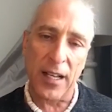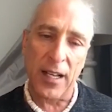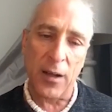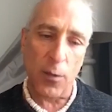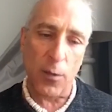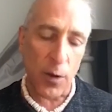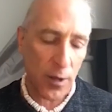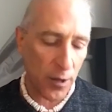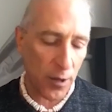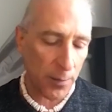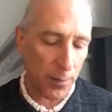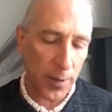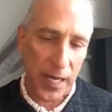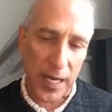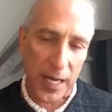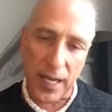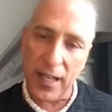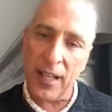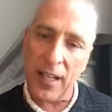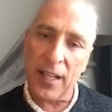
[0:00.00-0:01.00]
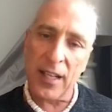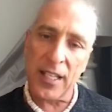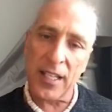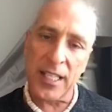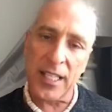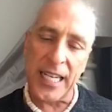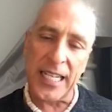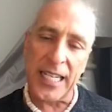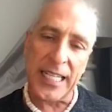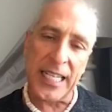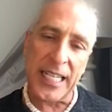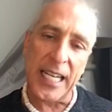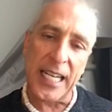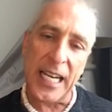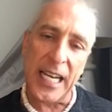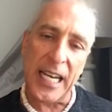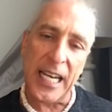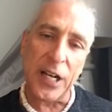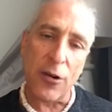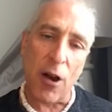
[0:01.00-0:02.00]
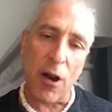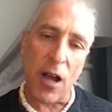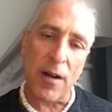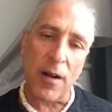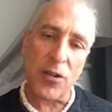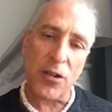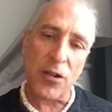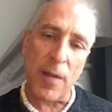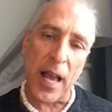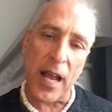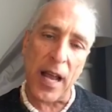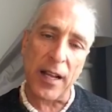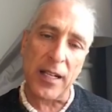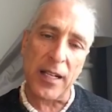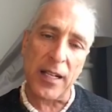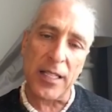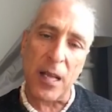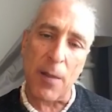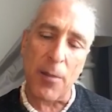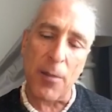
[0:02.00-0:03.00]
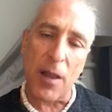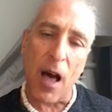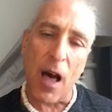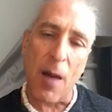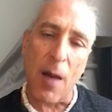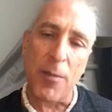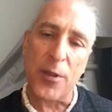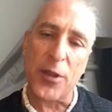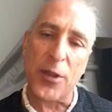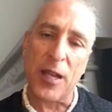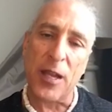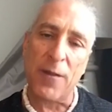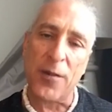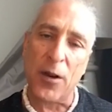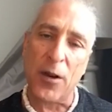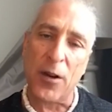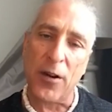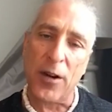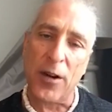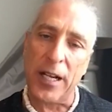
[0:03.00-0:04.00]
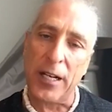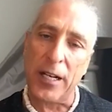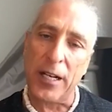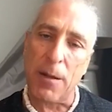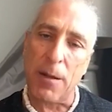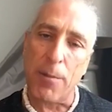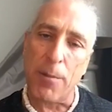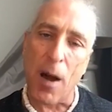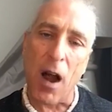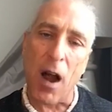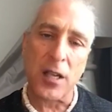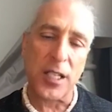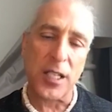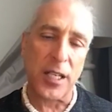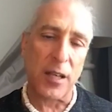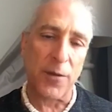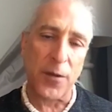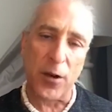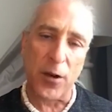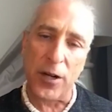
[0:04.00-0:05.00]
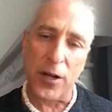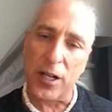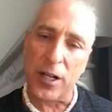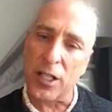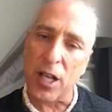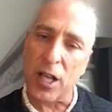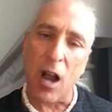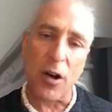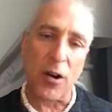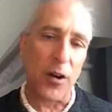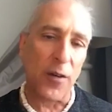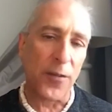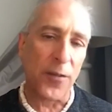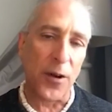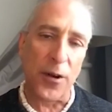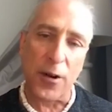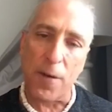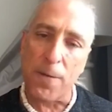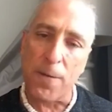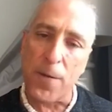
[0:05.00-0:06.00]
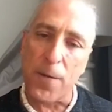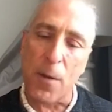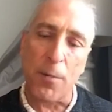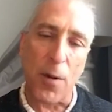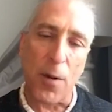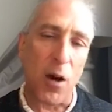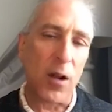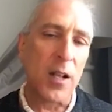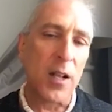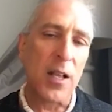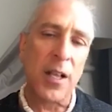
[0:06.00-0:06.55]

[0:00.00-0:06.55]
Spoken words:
whether it be CTE, chronic traumatic encephalopathy, if you're into boxing, if you're into soccer, if you're into football,